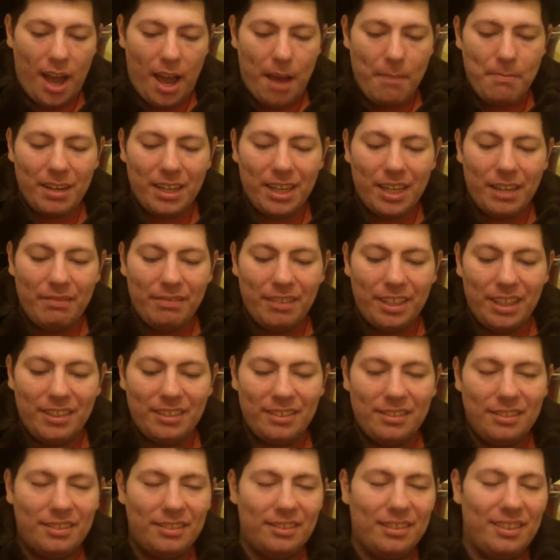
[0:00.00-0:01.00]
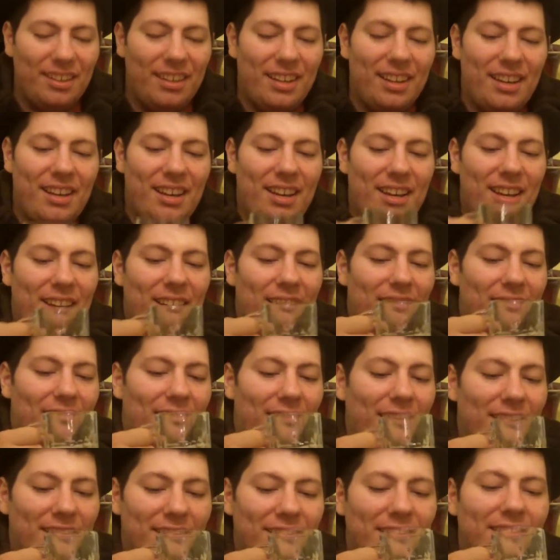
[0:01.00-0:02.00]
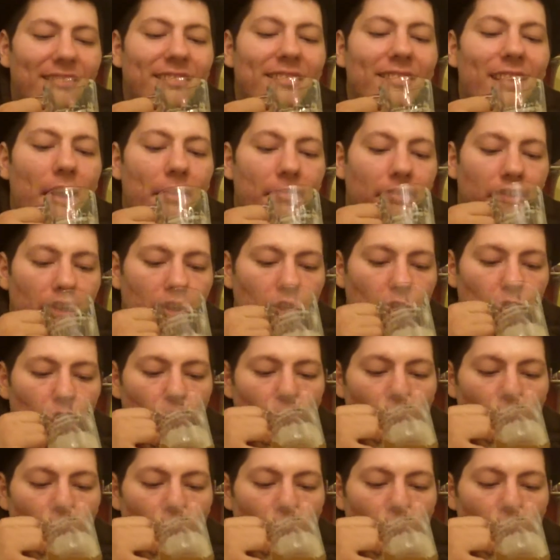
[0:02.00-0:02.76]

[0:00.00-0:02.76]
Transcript: I'm going to give this 7.